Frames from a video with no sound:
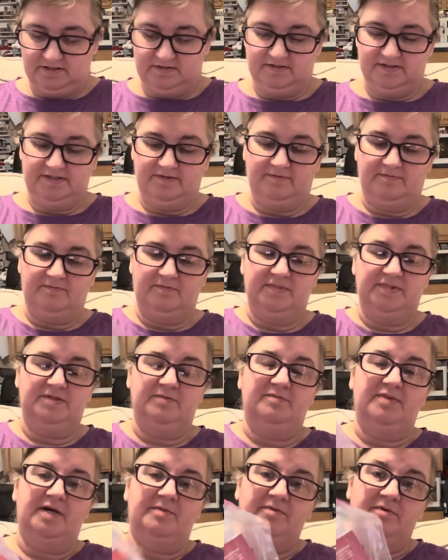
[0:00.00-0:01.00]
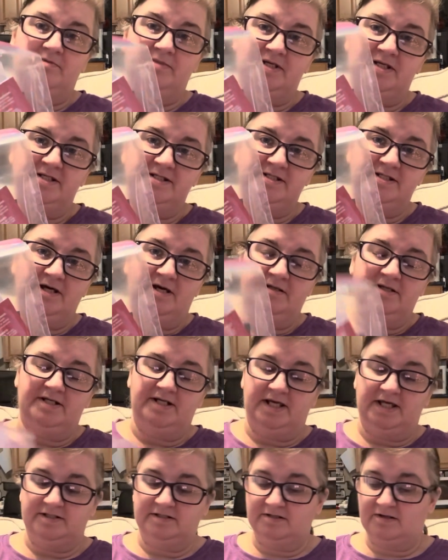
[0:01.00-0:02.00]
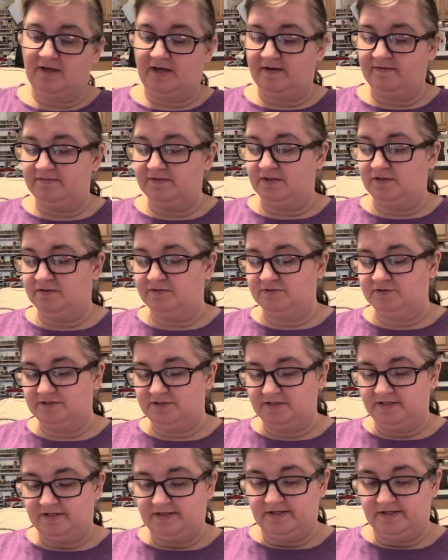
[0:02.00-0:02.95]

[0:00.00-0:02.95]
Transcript: some peppermints. I'll let Annie have those.